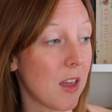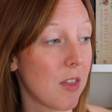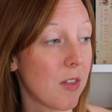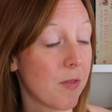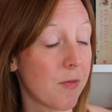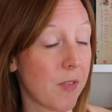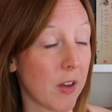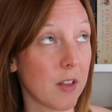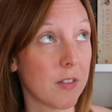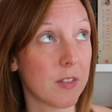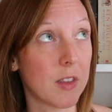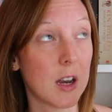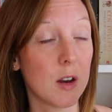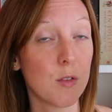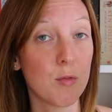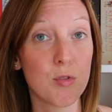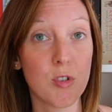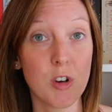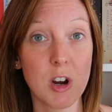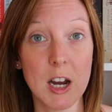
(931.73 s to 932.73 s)
I felt that
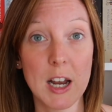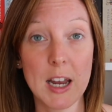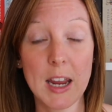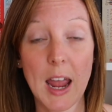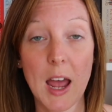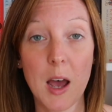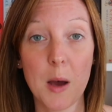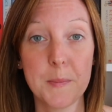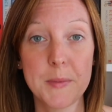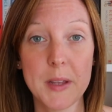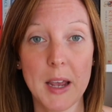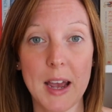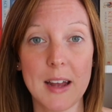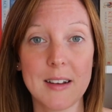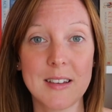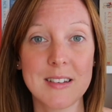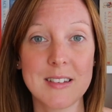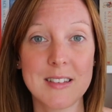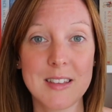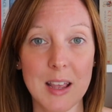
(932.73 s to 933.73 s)
it really helped
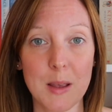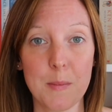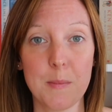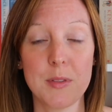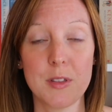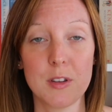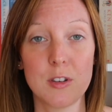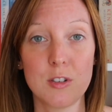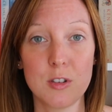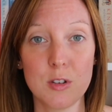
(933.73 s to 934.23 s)
add depth